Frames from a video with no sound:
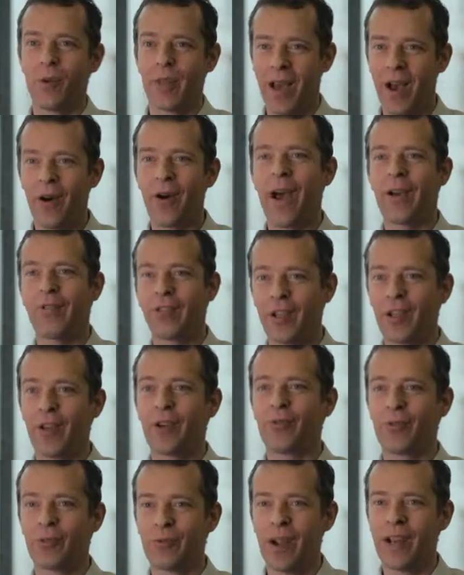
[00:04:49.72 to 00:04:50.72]
without having to
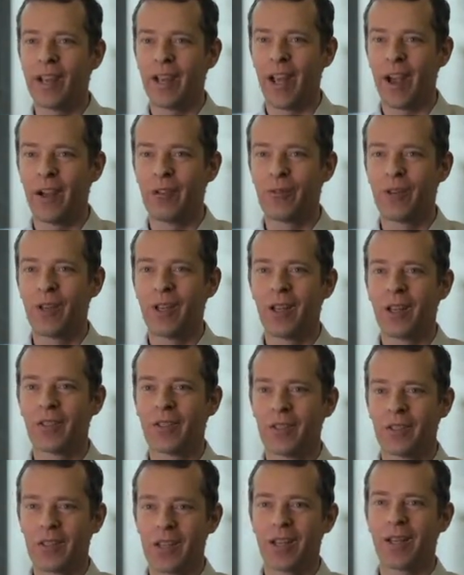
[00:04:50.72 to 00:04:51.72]
go through radio.
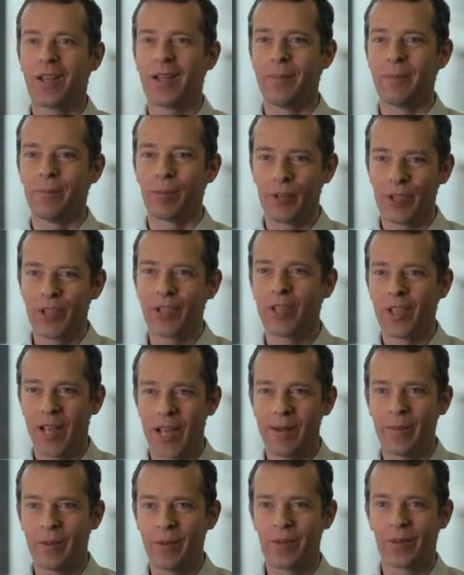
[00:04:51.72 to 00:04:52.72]
So suddenly British
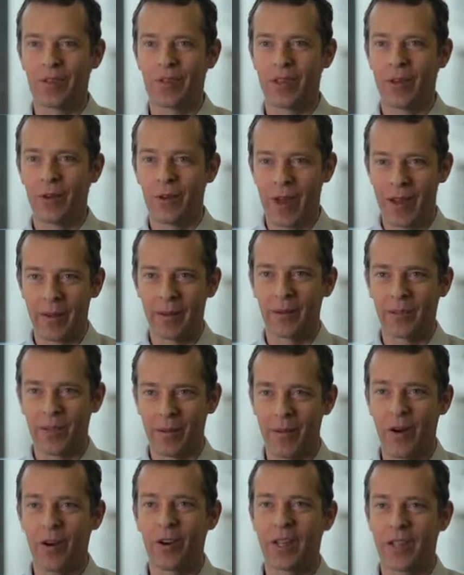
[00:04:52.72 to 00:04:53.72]
labels are able to
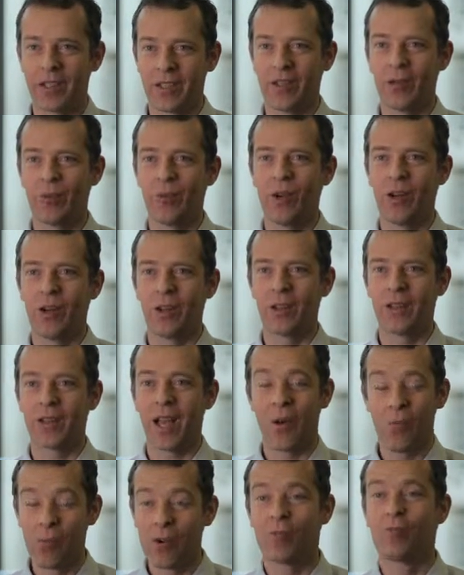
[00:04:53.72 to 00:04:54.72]
market to the world,
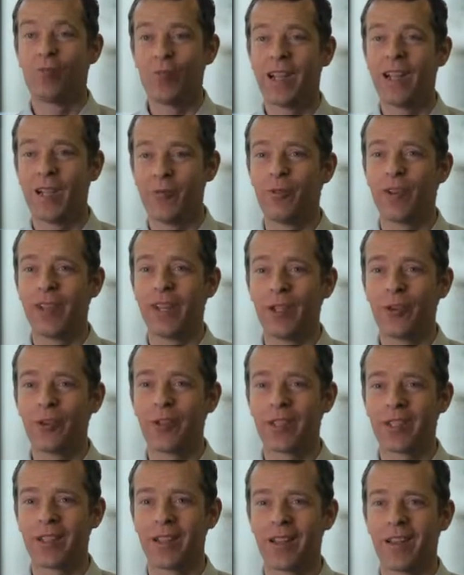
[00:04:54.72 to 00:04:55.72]
and we're really, really
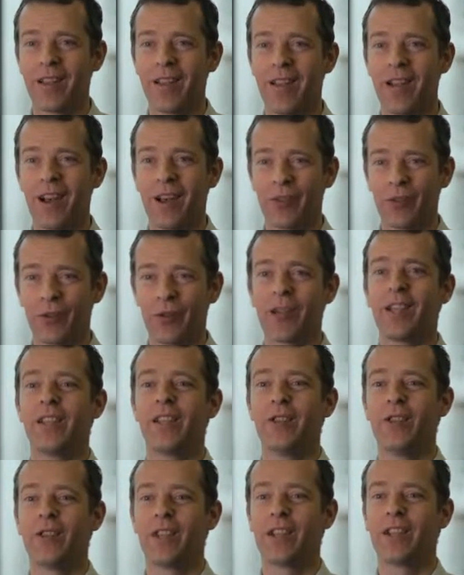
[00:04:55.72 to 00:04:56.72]
good at it. And the great
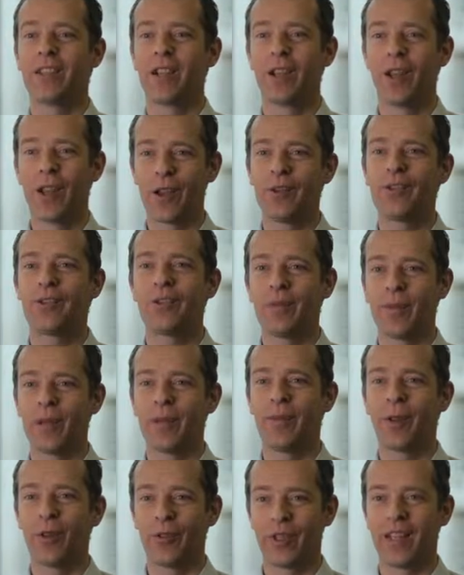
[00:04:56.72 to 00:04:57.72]
news is loads of
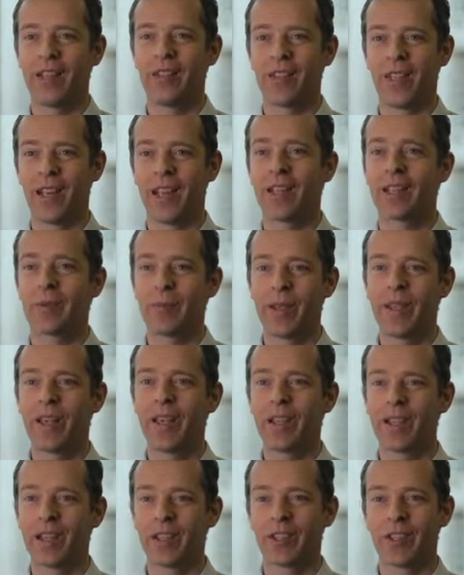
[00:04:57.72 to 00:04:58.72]
people on the internet speak
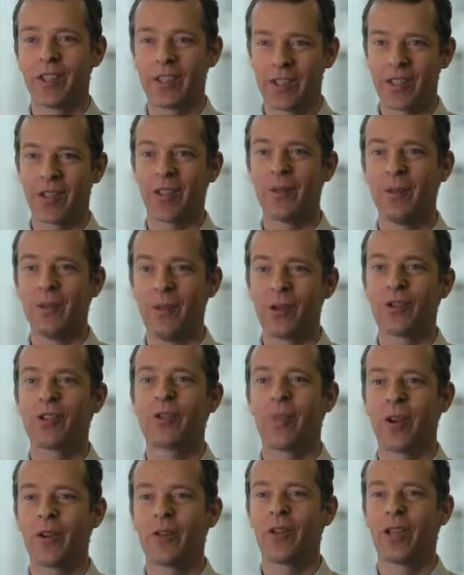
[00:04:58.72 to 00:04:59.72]
English. It's still the most
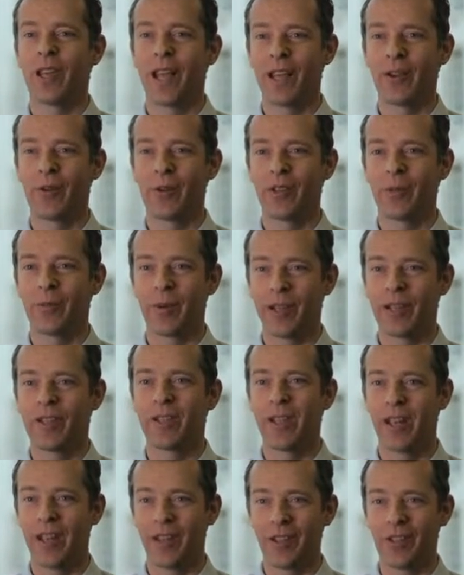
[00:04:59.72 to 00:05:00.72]
spoken language by
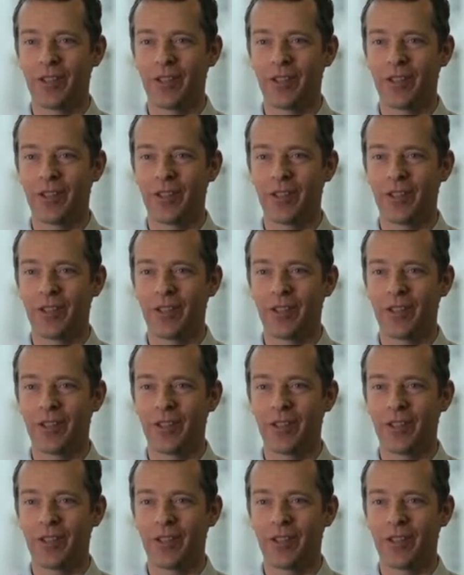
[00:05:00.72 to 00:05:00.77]
internet